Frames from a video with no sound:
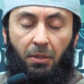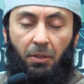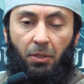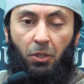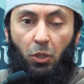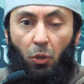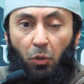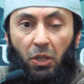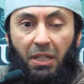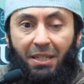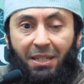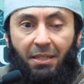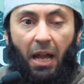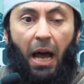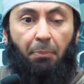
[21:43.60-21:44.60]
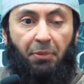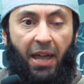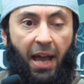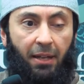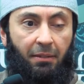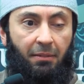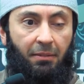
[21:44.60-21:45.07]
So stop
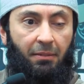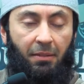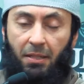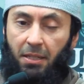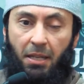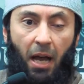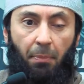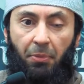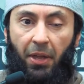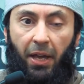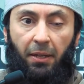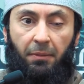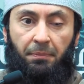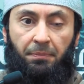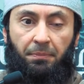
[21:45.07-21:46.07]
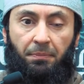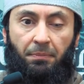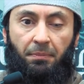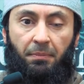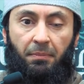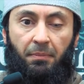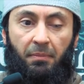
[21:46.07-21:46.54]
that. Stop that.
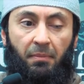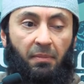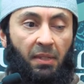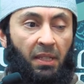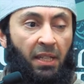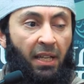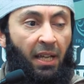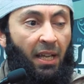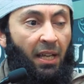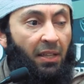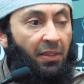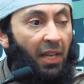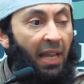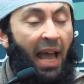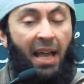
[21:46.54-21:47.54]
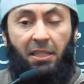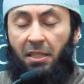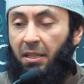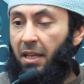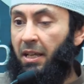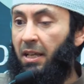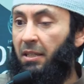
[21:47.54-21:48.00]
The
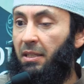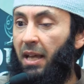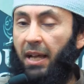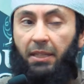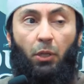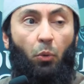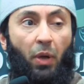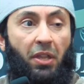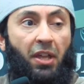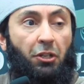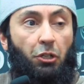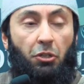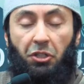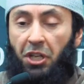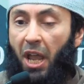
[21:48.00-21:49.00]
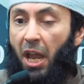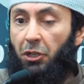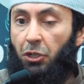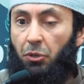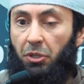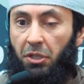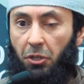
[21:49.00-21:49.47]
last thing is that the way that you
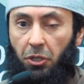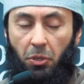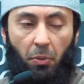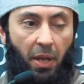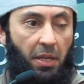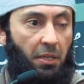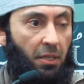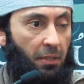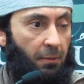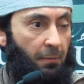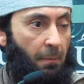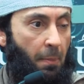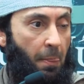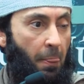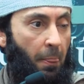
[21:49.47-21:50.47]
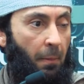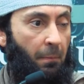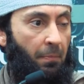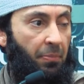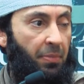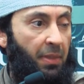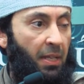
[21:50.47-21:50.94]
change your situation
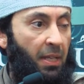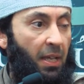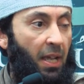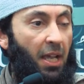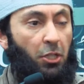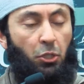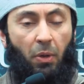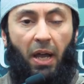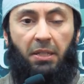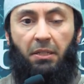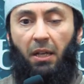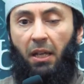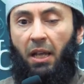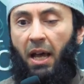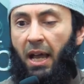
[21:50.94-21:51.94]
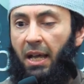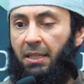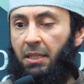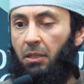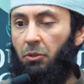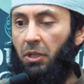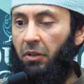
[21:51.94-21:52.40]
is to ask Allah
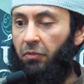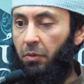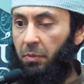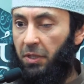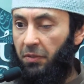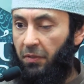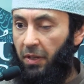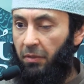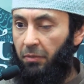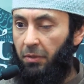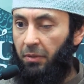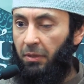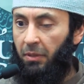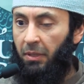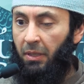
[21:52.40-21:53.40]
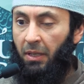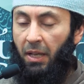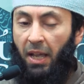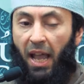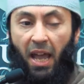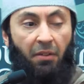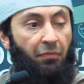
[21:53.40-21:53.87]
Azza Jal from His favor.
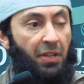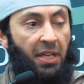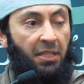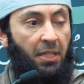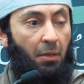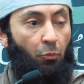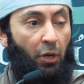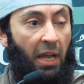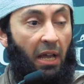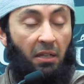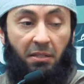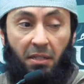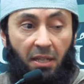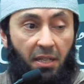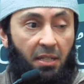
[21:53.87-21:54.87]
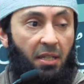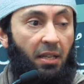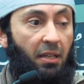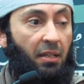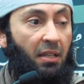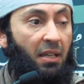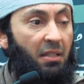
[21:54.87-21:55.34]
Envying someone else is a
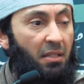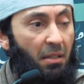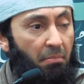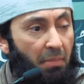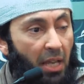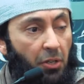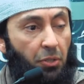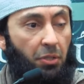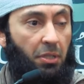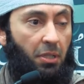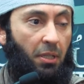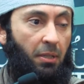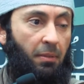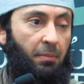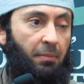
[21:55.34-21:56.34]
sin. It's a major sin.